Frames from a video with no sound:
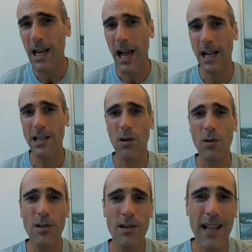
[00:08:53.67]
and
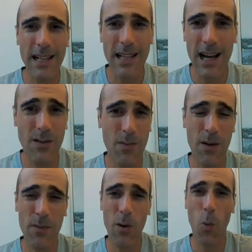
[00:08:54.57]
all the data is
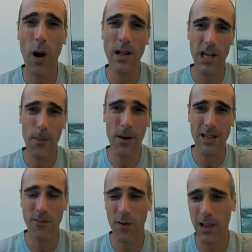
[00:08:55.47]
maybe one
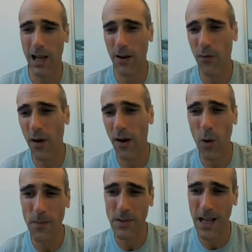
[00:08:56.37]
gigabyte for like five
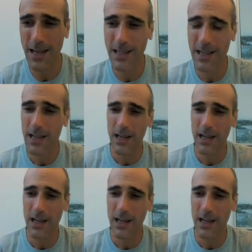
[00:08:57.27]
websites.